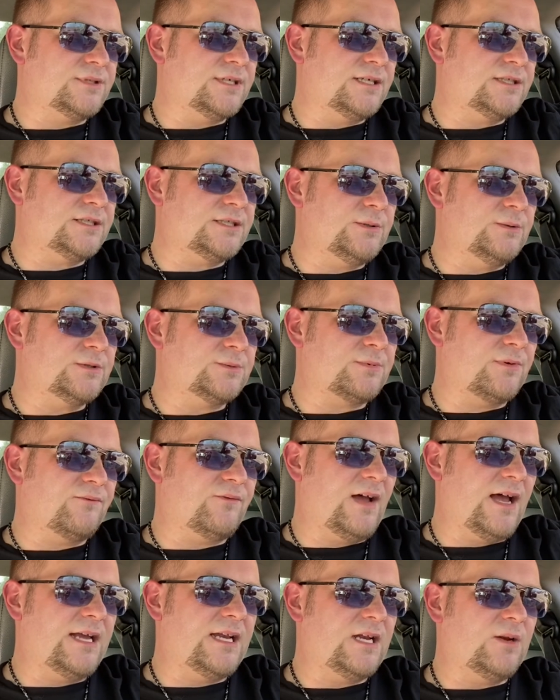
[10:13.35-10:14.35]
that she was
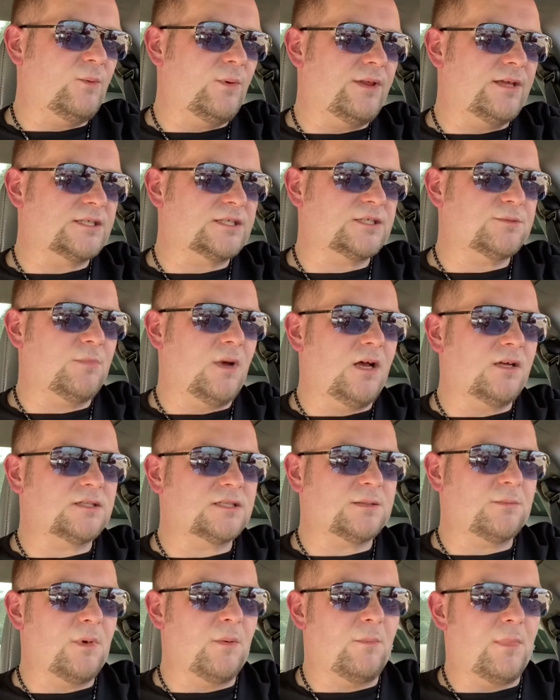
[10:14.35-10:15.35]
provided with a small
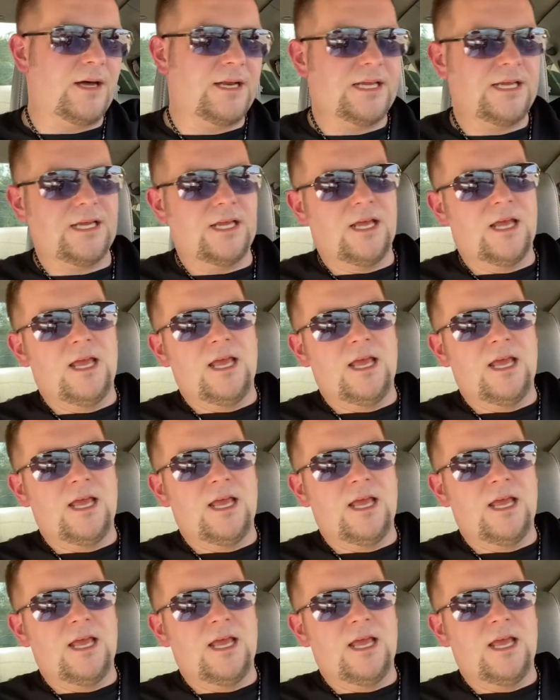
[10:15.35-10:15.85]
sum of money